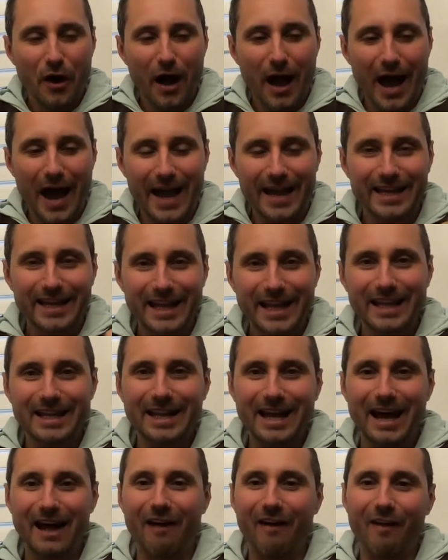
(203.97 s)
I
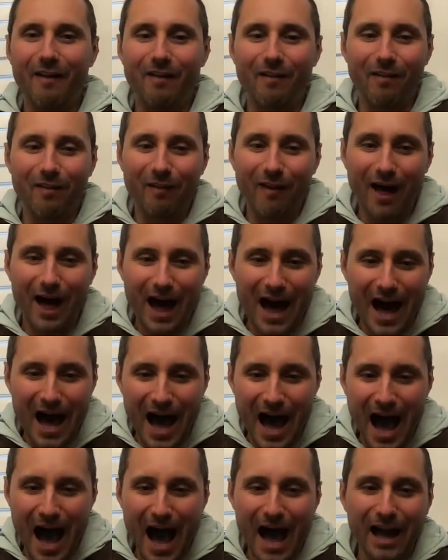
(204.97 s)
get a
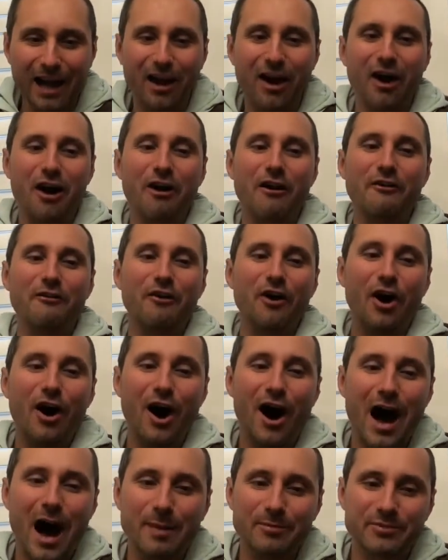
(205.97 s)
lot of
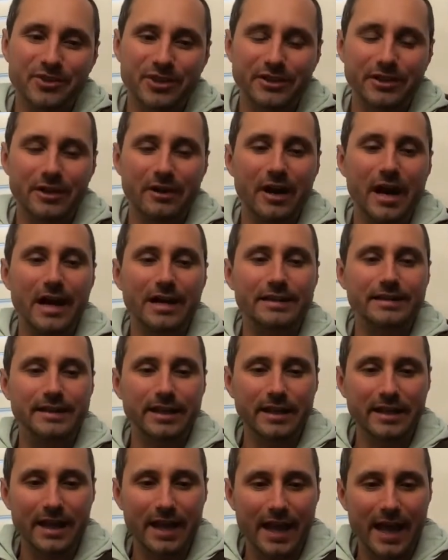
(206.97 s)
hops in there. I
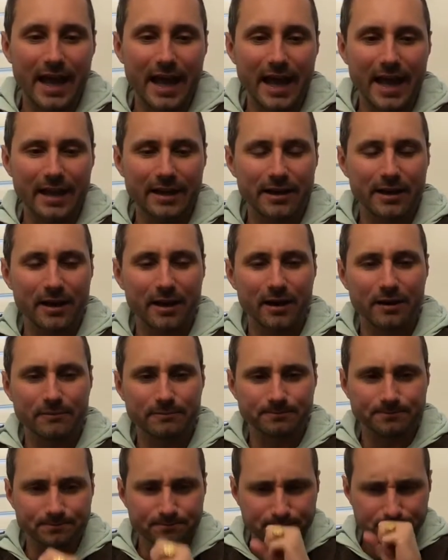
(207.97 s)
did add,
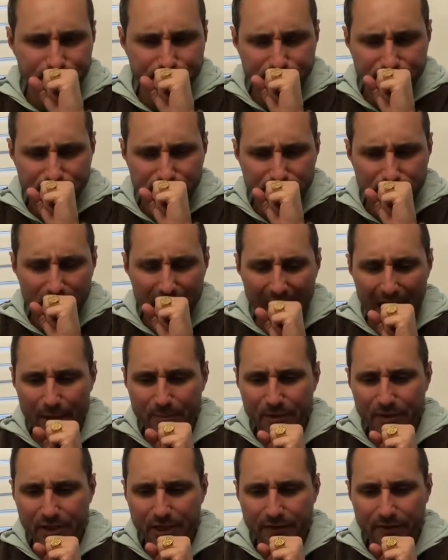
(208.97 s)
I
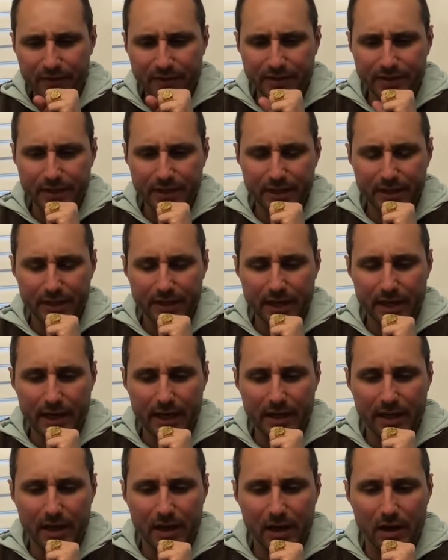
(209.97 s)
believe I did
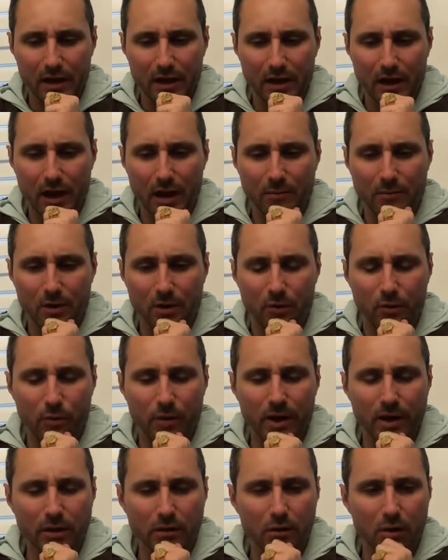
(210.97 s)
add
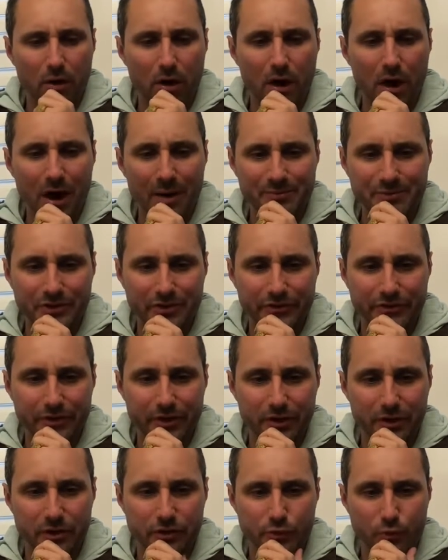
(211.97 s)
Amarillo hops in
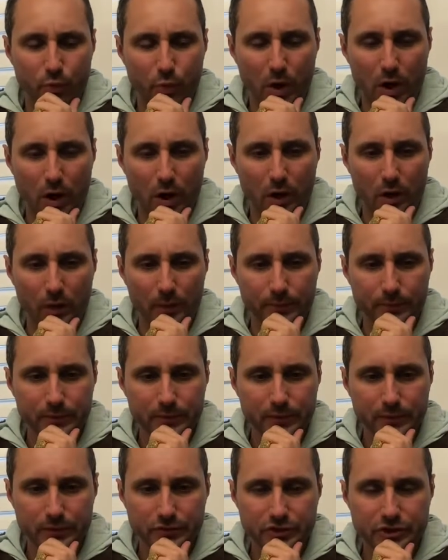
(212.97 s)
there as well.
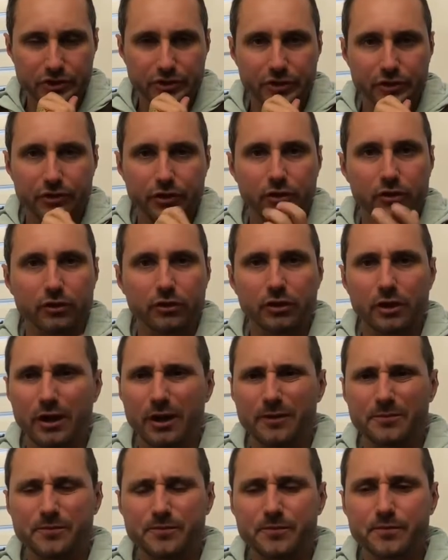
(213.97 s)
Just a
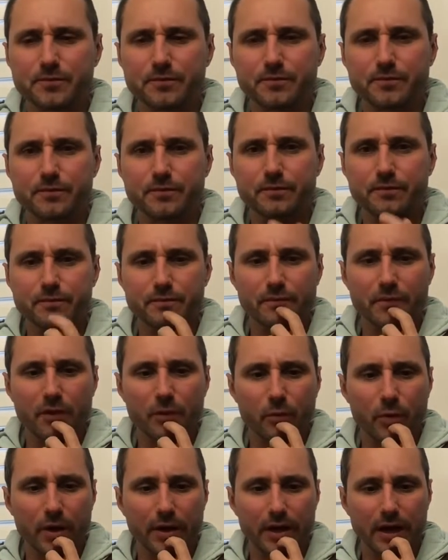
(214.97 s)
little,
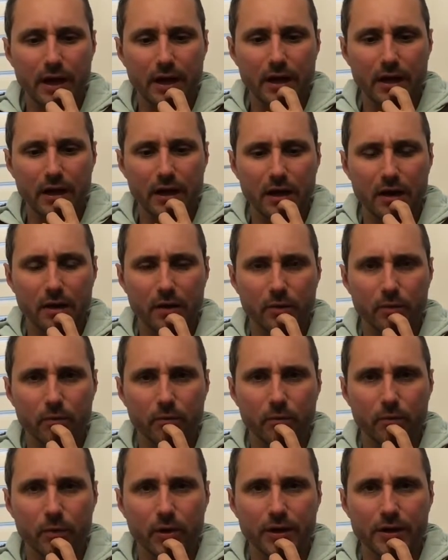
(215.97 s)
1
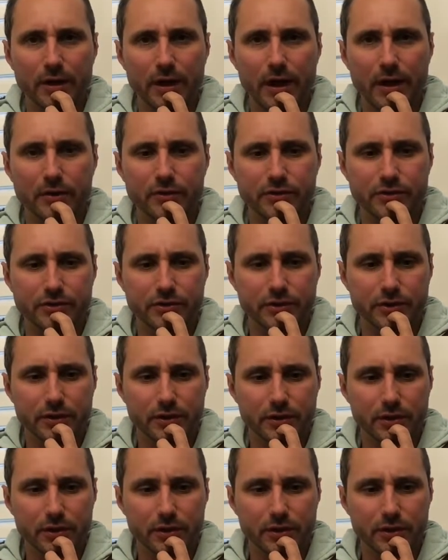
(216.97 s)
ounce.